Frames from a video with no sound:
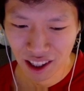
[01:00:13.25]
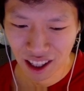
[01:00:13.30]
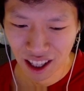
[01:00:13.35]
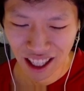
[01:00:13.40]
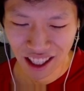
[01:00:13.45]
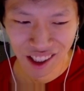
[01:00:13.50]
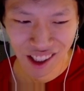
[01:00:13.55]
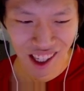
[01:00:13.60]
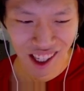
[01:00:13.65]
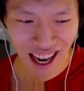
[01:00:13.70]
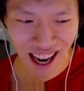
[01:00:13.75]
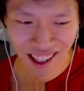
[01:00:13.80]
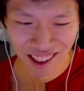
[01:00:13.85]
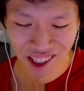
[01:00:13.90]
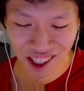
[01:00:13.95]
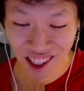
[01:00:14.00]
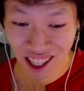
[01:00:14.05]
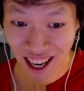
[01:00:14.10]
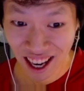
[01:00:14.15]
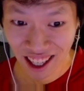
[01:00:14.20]
I just said
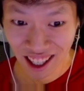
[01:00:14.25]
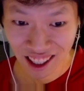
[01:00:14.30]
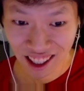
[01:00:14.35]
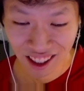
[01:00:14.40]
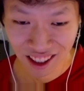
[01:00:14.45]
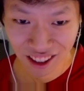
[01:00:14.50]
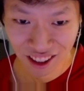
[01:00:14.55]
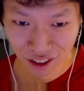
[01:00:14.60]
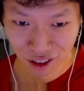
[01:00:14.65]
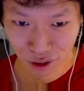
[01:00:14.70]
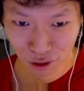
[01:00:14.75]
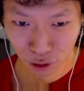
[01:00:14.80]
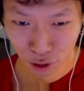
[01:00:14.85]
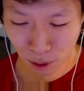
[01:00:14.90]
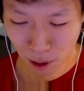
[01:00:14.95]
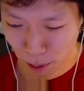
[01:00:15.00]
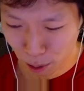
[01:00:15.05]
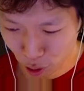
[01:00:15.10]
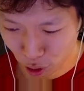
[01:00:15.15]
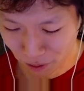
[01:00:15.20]
Exotech for
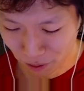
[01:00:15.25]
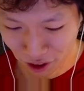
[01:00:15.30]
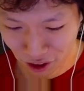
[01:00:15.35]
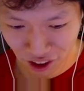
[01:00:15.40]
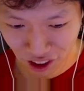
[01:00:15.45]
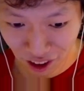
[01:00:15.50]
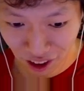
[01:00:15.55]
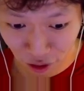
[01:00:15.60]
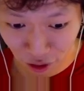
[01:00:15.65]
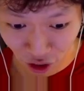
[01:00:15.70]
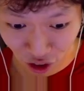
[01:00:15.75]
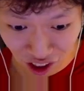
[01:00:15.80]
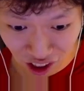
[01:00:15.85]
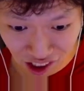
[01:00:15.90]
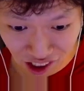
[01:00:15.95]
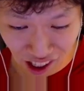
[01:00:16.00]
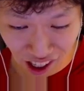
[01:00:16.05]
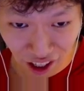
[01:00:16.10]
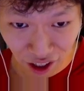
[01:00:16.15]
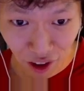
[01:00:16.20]
my Pokemon Unite
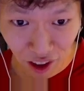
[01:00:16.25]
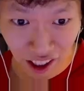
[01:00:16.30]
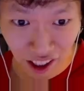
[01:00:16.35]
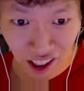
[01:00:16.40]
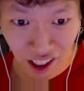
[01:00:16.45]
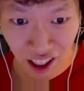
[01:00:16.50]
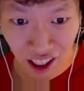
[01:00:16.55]
viewers. Anyway.